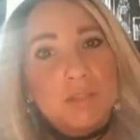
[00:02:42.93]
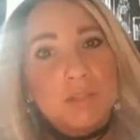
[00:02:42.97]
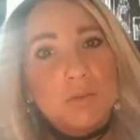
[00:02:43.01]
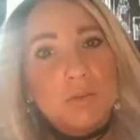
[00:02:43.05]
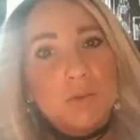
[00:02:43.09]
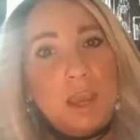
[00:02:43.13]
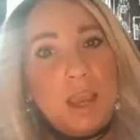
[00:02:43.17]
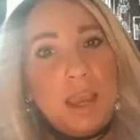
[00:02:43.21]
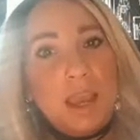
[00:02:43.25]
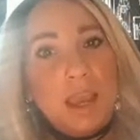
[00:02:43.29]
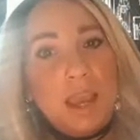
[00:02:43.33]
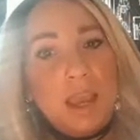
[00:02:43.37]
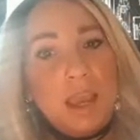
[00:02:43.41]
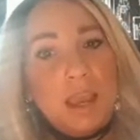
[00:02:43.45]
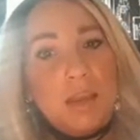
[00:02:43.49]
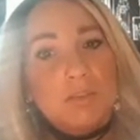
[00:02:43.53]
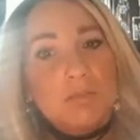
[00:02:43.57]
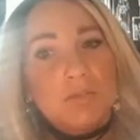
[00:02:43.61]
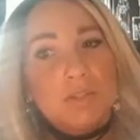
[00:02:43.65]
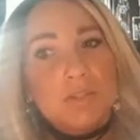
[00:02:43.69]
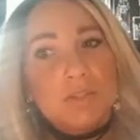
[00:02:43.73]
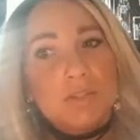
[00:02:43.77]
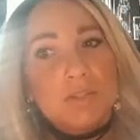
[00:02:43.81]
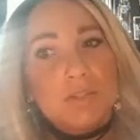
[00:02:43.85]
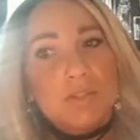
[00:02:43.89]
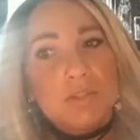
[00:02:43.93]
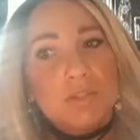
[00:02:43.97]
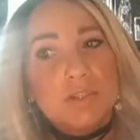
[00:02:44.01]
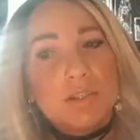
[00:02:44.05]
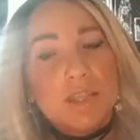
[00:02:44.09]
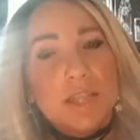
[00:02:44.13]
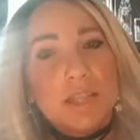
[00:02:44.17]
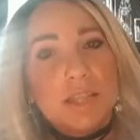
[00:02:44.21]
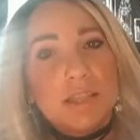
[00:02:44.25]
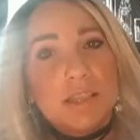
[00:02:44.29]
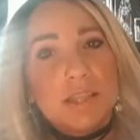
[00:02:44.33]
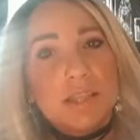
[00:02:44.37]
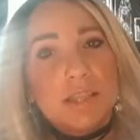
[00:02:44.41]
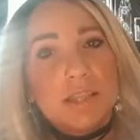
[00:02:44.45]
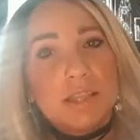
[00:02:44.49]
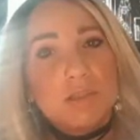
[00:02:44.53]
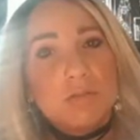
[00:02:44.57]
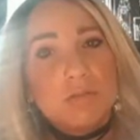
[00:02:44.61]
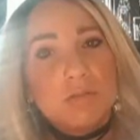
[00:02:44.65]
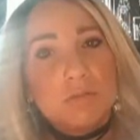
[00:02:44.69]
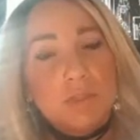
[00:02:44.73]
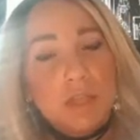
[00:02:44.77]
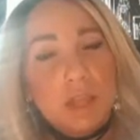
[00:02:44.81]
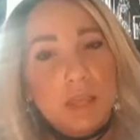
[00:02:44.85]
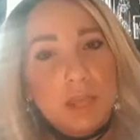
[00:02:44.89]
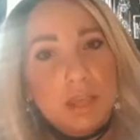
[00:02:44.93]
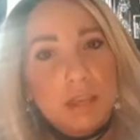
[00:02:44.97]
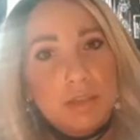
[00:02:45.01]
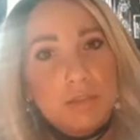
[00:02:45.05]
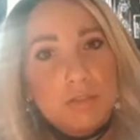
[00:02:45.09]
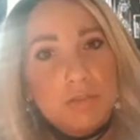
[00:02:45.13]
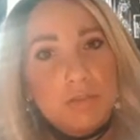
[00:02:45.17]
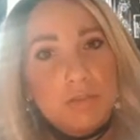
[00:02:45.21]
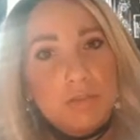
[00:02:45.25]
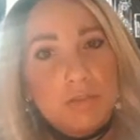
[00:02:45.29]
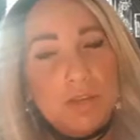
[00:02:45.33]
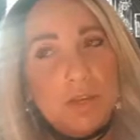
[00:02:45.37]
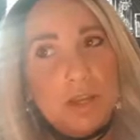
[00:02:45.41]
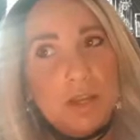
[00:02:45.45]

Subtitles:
you have to certain things that you love,